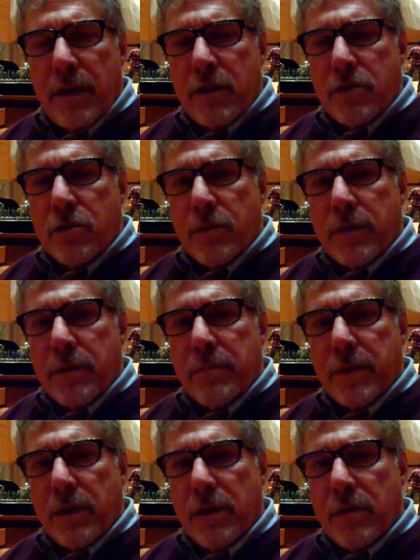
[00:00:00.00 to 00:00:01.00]
And so what it
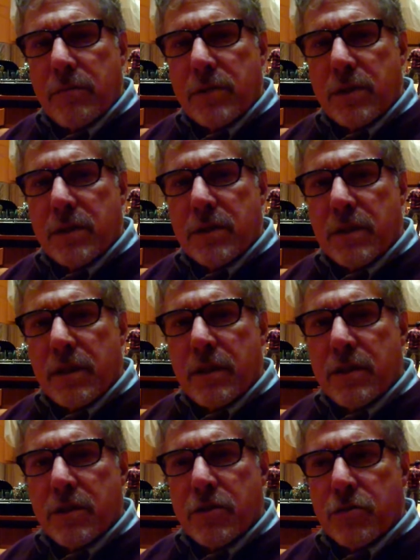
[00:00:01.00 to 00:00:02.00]
becomes is
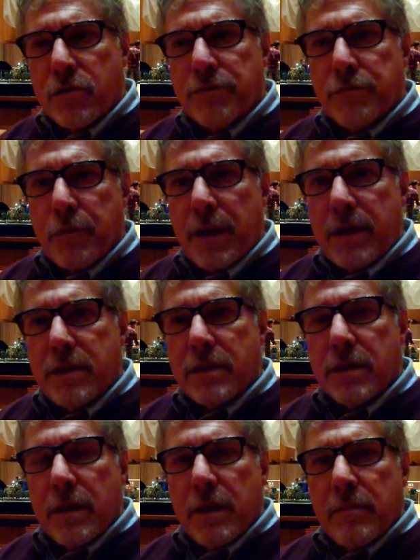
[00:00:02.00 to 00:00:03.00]
this sort of
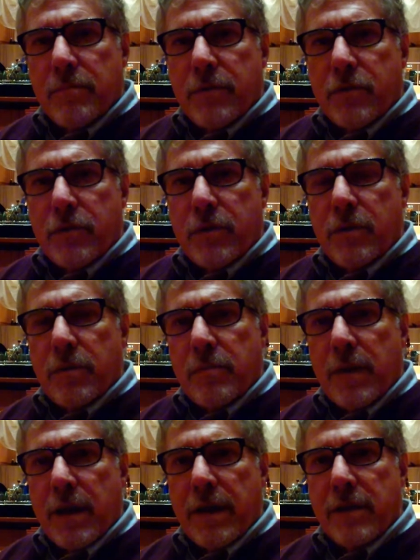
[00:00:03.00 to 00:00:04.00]
race between their
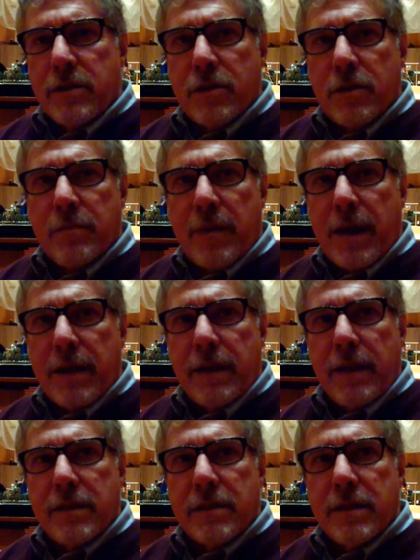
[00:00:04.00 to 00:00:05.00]
minds and their
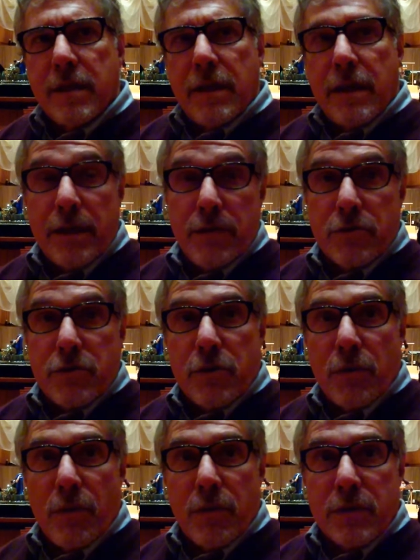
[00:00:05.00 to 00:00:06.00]
bodies and their
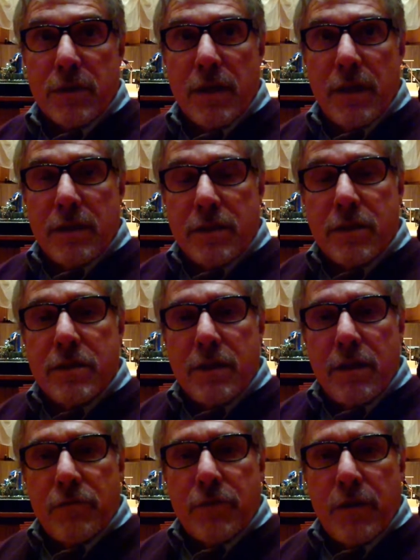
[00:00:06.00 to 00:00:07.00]
souls to
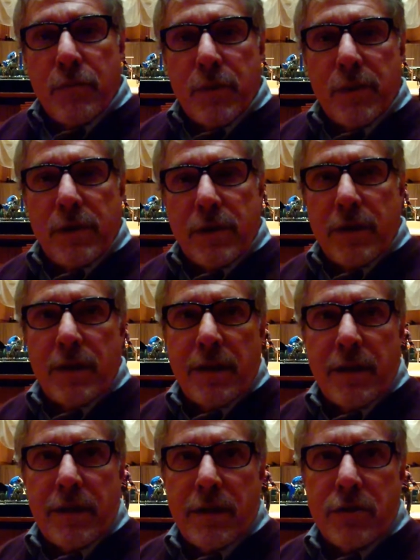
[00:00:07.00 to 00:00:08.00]
see if they really can
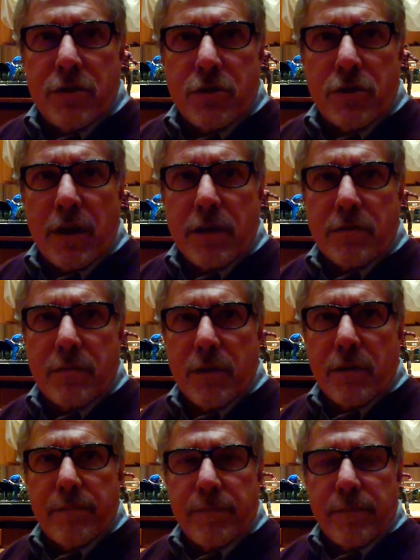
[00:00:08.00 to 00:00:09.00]
get into
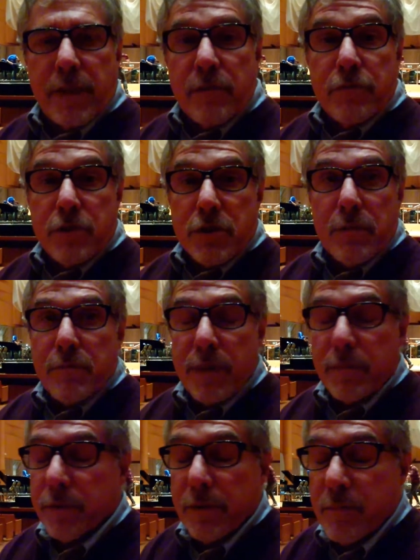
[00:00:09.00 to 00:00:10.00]
Shakespeare. And for some
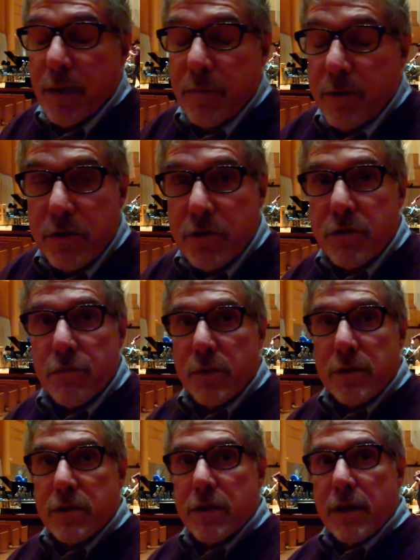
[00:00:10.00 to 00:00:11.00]
people it may be just
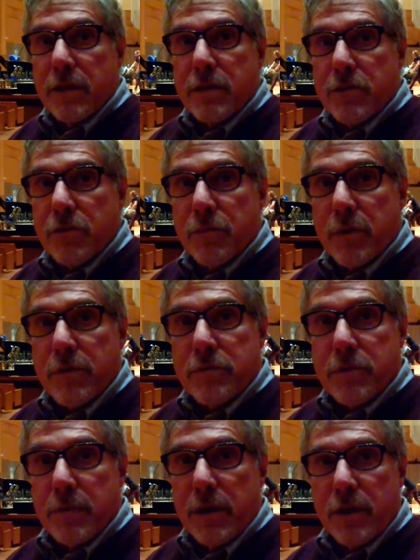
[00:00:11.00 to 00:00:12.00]
one sentence or one
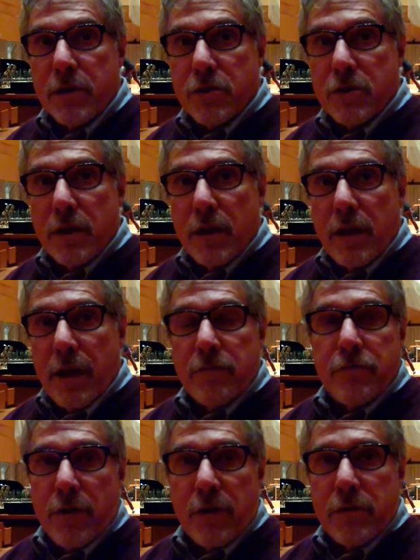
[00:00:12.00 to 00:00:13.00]
speech,
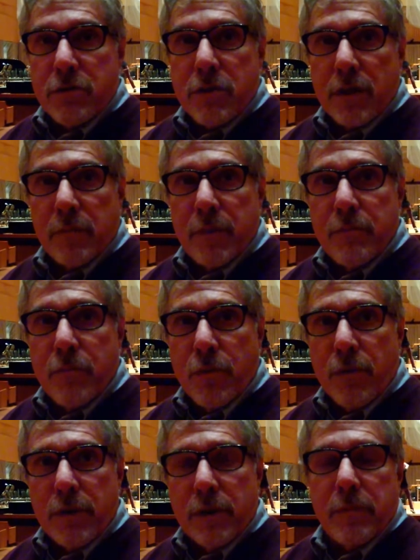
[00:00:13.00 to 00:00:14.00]
and for others it'll be
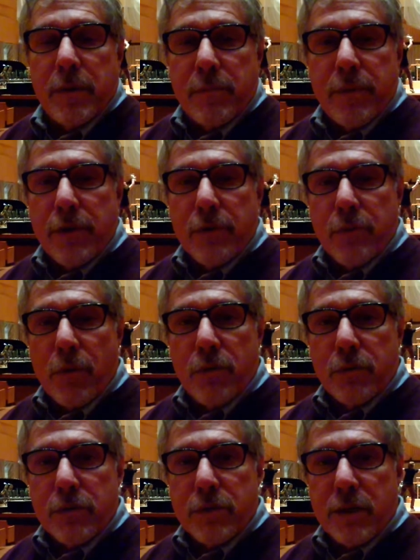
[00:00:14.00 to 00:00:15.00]
more, it'll be a bigger
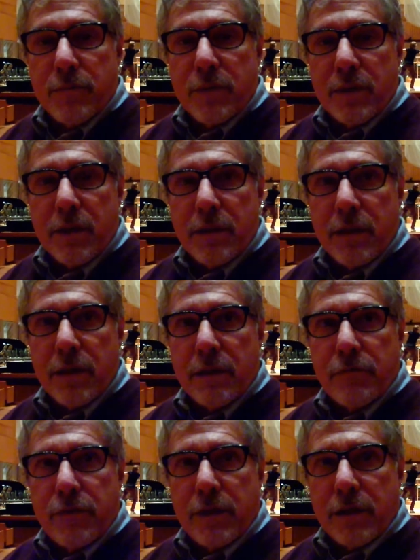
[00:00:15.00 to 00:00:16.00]
role or something that they
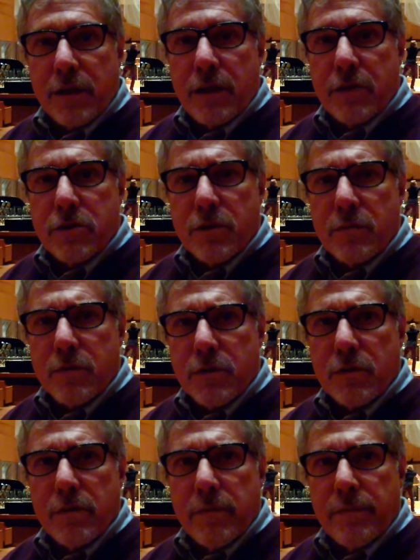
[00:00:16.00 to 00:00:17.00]
feel a kinship to.
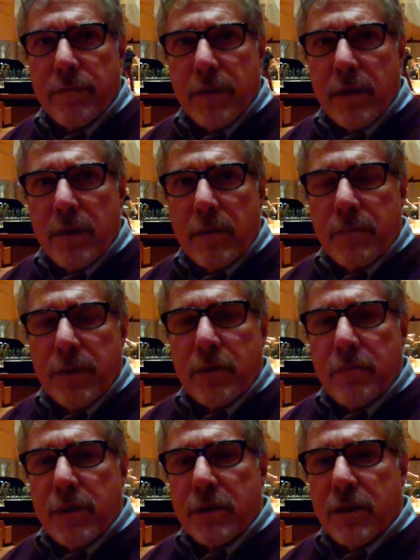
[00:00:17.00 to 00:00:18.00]
But
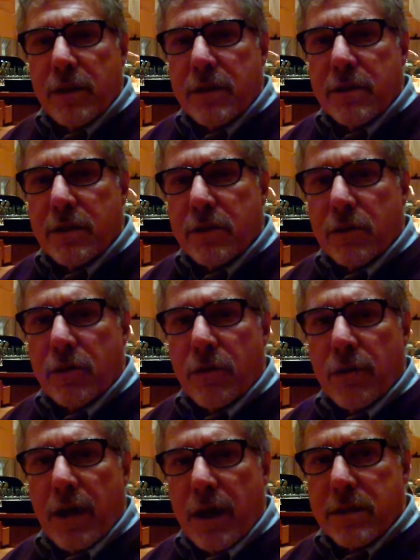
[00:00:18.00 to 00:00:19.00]
the big thing is that the
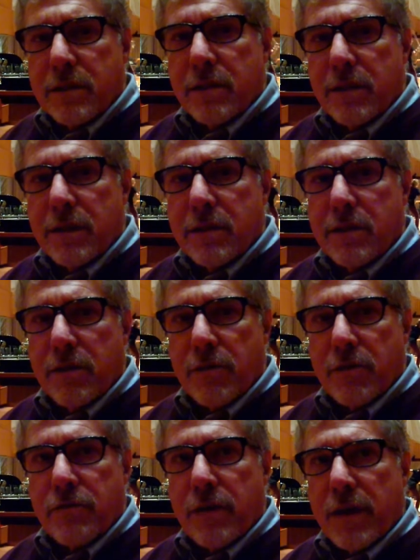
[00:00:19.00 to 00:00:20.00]
curiosity is there
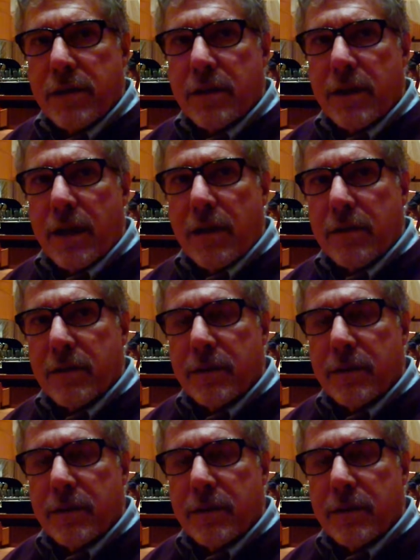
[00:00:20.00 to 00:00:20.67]
to find out.